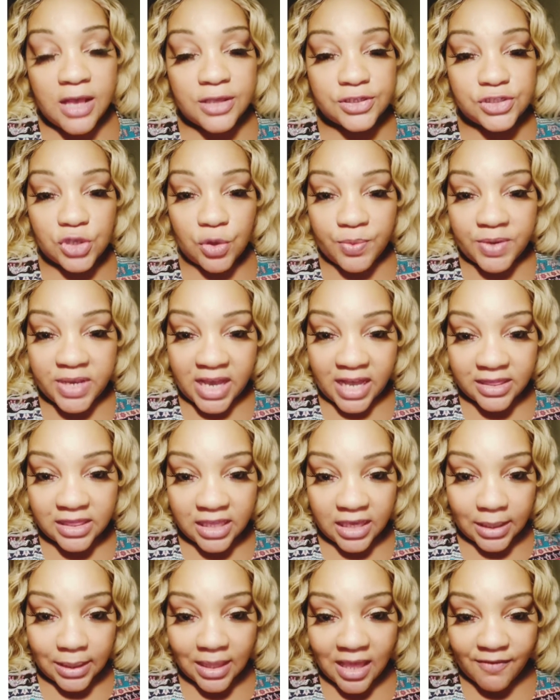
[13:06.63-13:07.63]
So we got
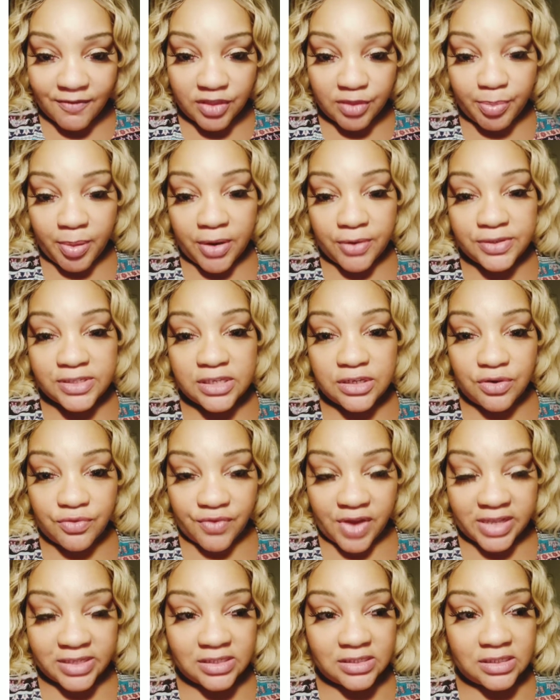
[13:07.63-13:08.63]
the 11th person
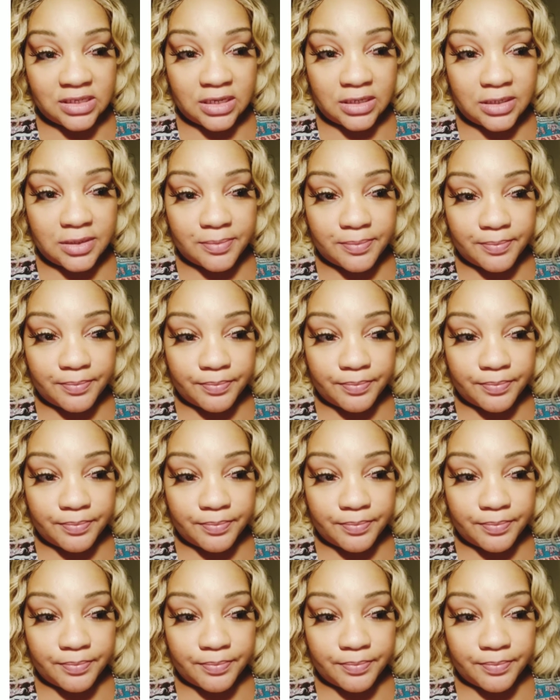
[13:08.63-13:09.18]
arrested.